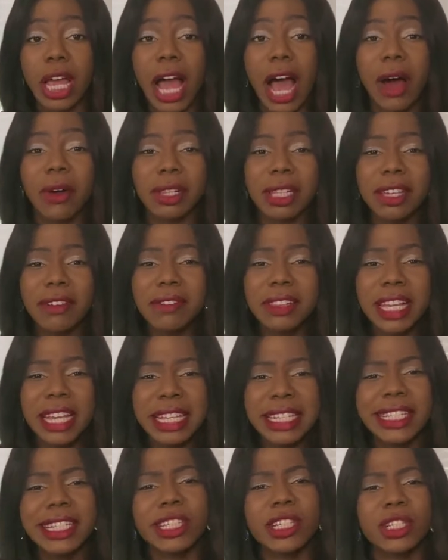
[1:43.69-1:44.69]
I'll leave
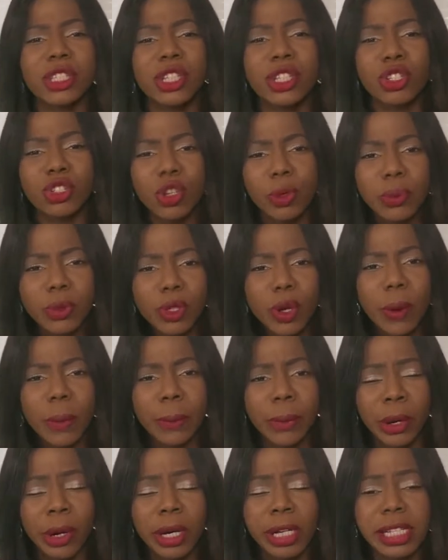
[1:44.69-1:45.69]
links in the description
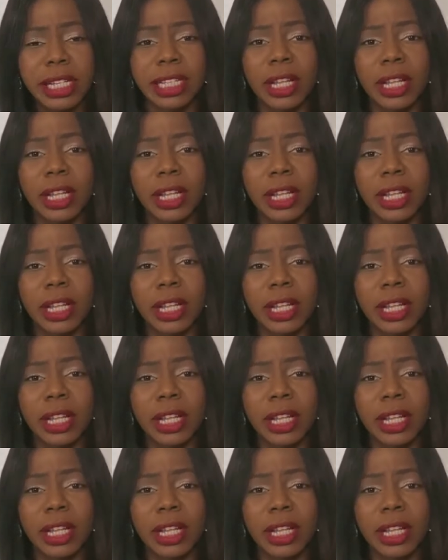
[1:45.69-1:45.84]
box,